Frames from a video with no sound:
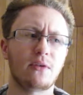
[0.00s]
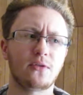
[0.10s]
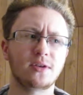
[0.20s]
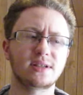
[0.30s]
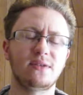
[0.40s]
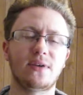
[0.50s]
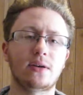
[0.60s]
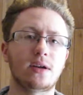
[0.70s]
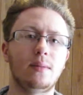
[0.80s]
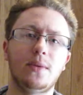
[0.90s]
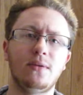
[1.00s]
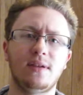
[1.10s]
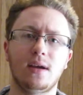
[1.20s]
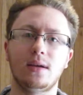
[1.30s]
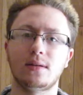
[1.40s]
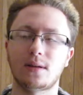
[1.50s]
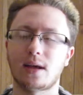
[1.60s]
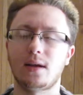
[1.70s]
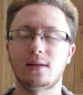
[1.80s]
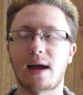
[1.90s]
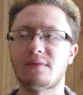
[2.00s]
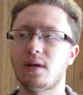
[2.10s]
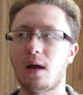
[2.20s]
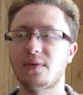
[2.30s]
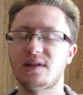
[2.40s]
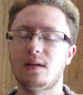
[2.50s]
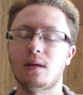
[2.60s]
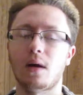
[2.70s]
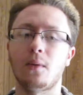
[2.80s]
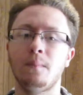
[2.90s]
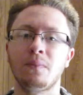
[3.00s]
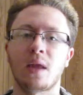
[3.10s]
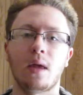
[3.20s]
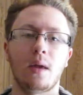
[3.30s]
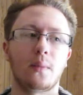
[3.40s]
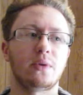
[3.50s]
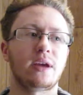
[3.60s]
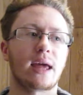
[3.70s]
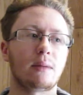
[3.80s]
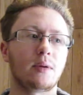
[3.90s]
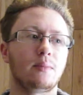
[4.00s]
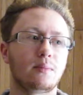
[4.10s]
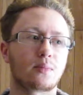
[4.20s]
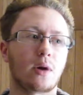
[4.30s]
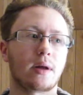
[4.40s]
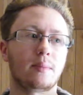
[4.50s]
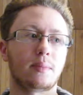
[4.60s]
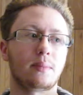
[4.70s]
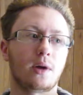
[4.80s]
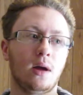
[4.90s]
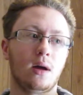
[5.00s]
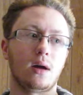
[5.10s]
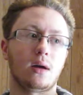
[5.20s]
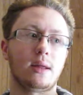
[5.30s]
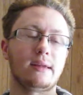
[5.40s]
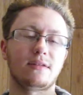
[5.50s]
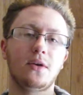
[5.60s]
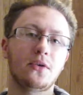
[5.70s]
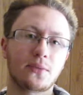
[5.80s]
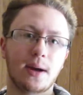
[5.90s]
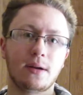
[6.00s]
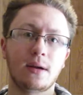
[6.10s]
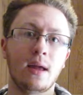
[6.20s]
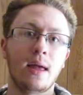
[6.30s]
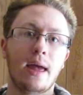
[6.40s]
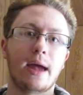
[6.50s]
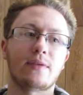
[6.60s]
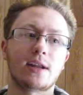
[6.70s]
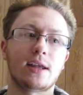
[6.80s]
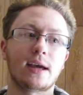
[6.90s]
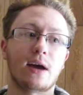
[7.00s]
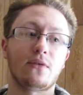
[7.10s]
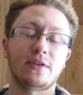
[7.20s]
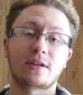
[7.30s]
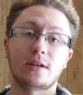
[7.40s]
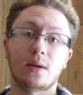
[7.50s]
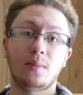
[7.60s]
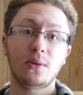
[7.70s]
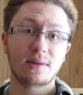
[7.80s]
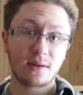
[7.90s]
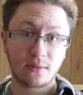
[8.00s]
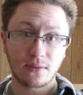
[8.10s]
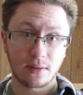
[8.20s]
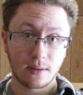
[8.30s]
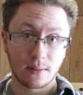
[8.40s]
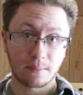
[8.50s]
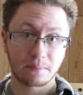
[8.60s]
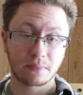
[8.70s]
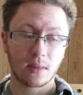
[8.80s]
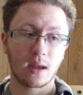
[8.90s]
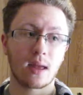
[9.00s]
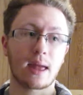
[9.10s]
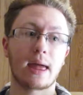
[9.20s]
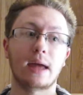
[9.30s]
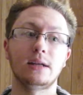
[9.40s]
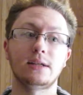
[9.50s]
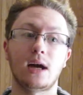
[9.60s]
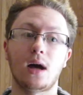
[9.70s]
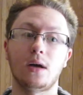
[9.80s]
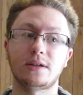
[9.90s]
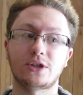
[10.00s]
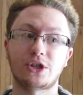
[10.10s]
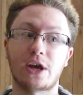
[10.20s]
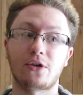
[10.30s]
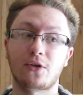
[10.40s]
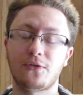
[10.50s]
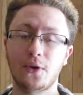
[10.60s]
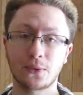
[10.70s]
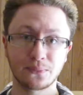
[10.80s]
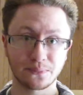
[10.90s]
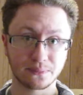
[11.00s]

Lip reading: first he found it amusing, and he laughed it off and said no, but then Gabbie brought up his ghostwriter, and then he got physically abusive and shattered her phone.